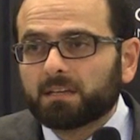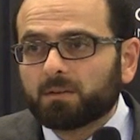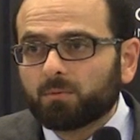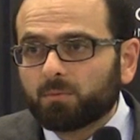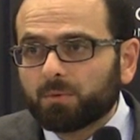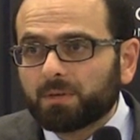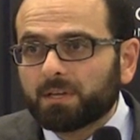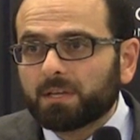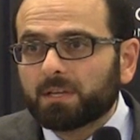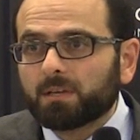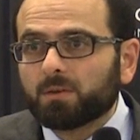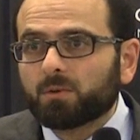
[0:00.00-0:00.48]
a
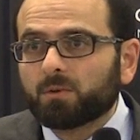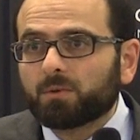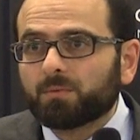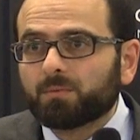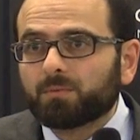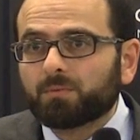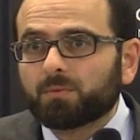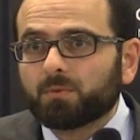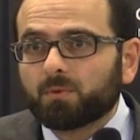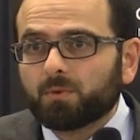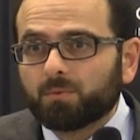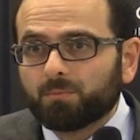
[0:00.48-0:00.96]
way of
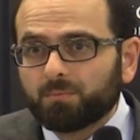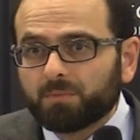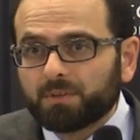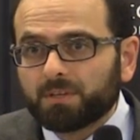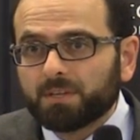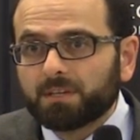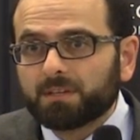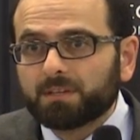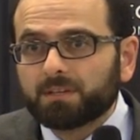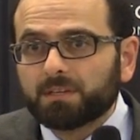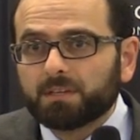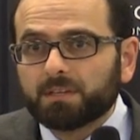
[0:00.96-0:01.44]

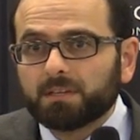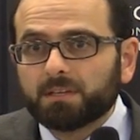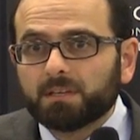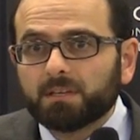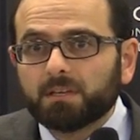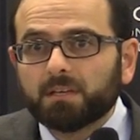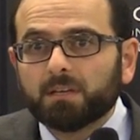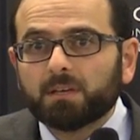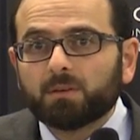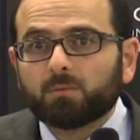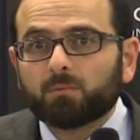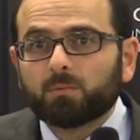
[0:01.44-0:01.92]
community
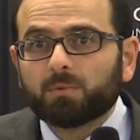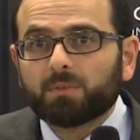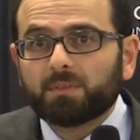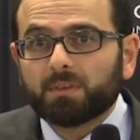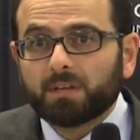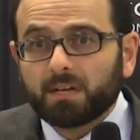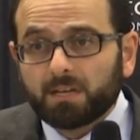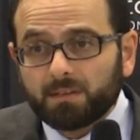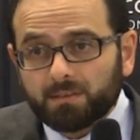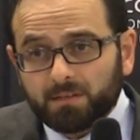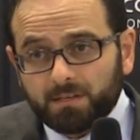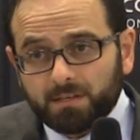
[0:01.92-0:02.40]
with
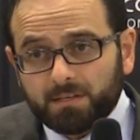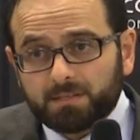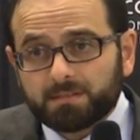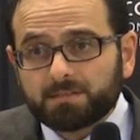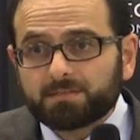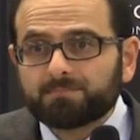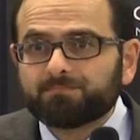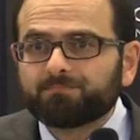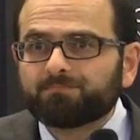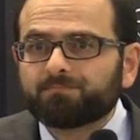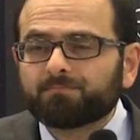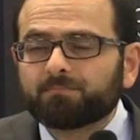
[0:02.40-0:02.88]

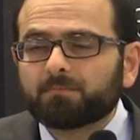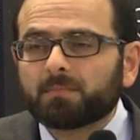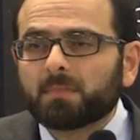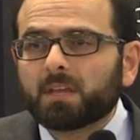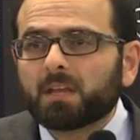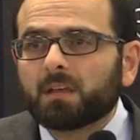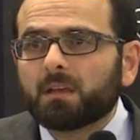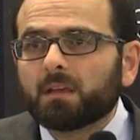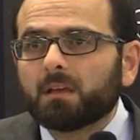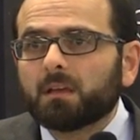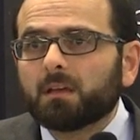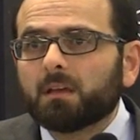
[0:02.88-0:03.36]
others
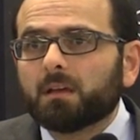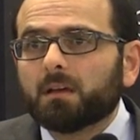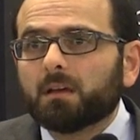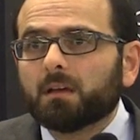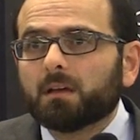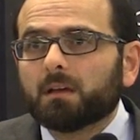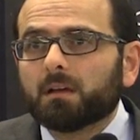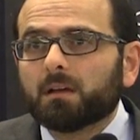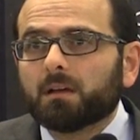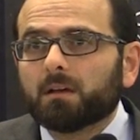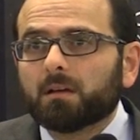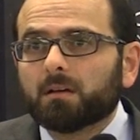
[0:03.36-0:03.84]

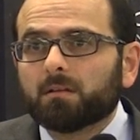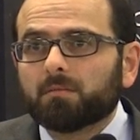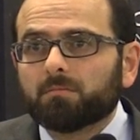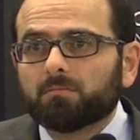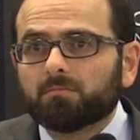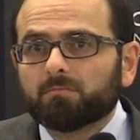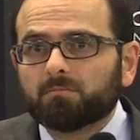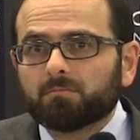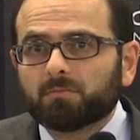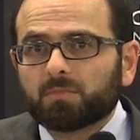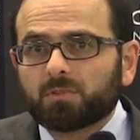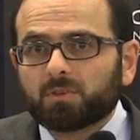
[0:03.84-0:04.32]
um,
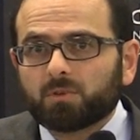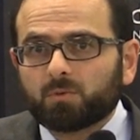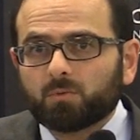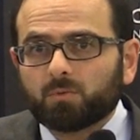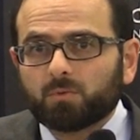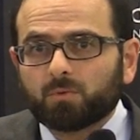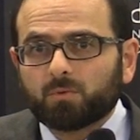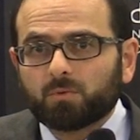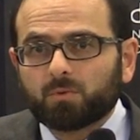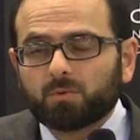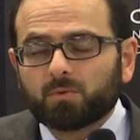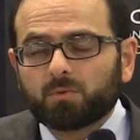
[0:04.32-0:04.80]

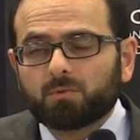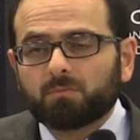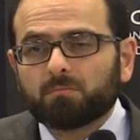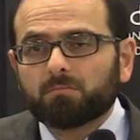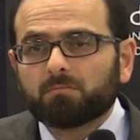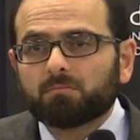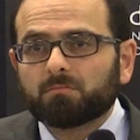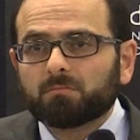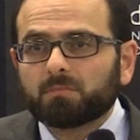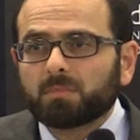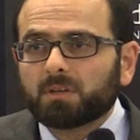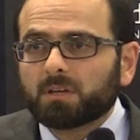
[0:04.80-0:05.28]
through
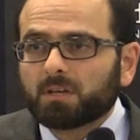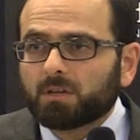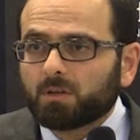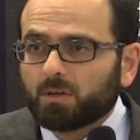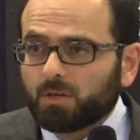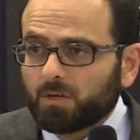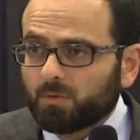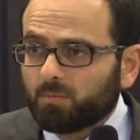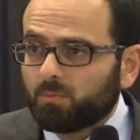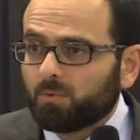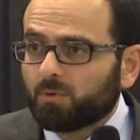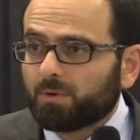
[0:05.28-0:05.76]

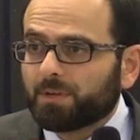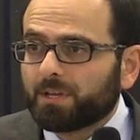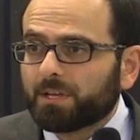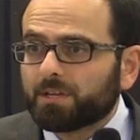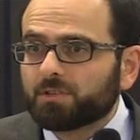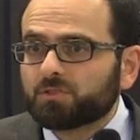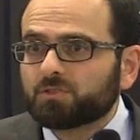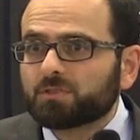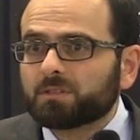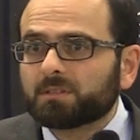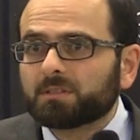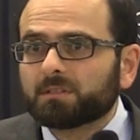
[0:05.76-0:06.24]

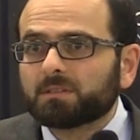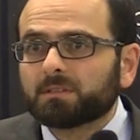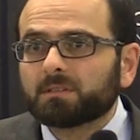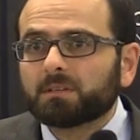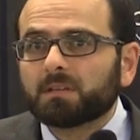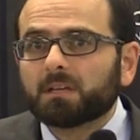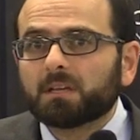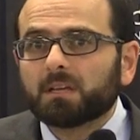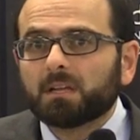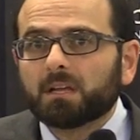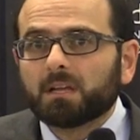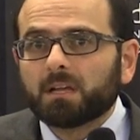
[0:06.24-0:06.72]
collaboration,
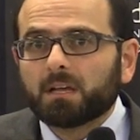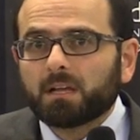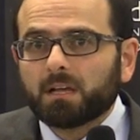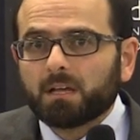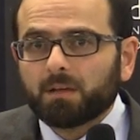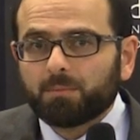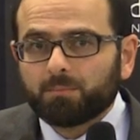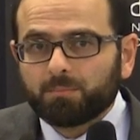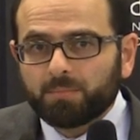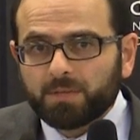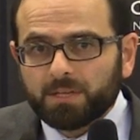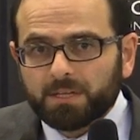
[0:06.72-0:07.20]
uh,
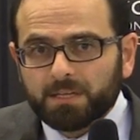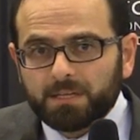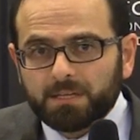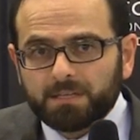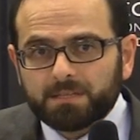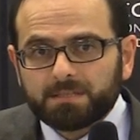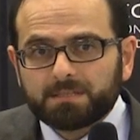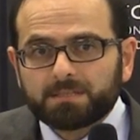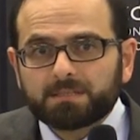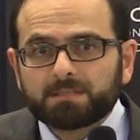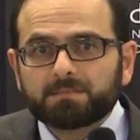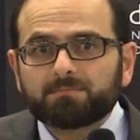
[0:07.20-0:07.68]

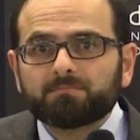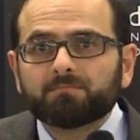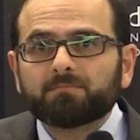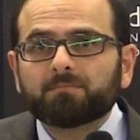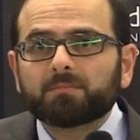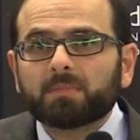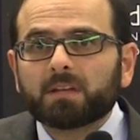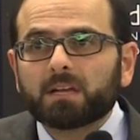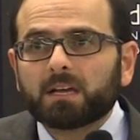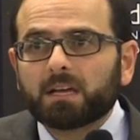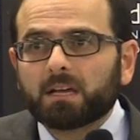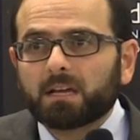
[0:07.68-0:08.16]
peace,
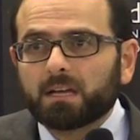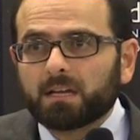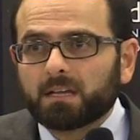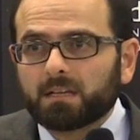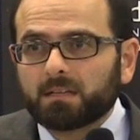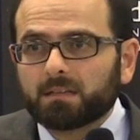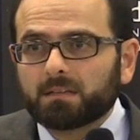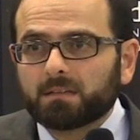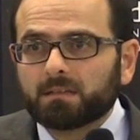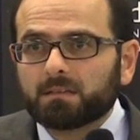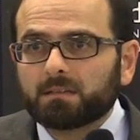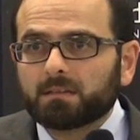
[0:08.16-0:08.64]

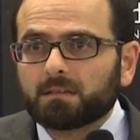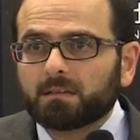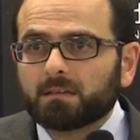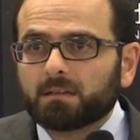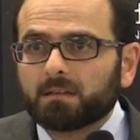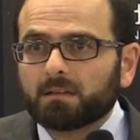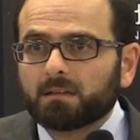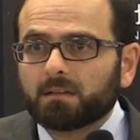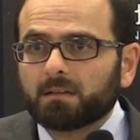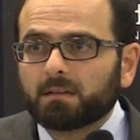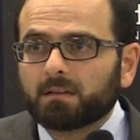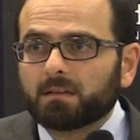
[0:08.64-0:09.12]
and uh,
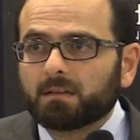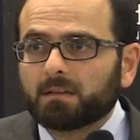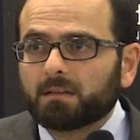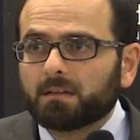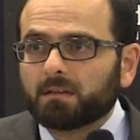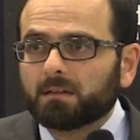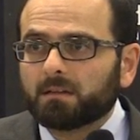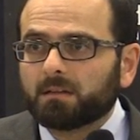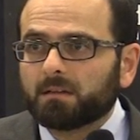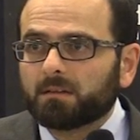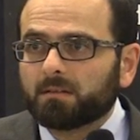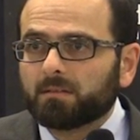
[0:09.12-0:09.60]

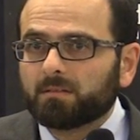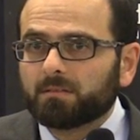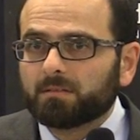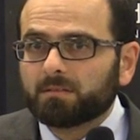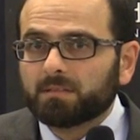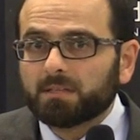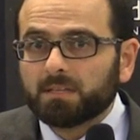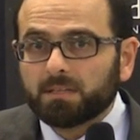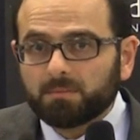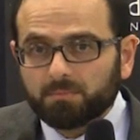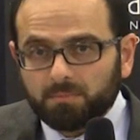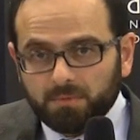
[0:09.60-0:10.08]

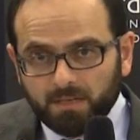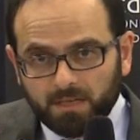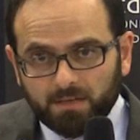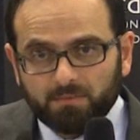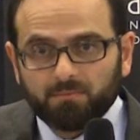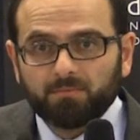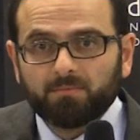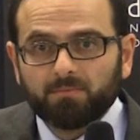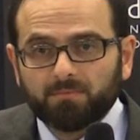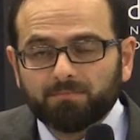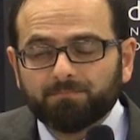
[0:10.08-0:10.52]
deep love.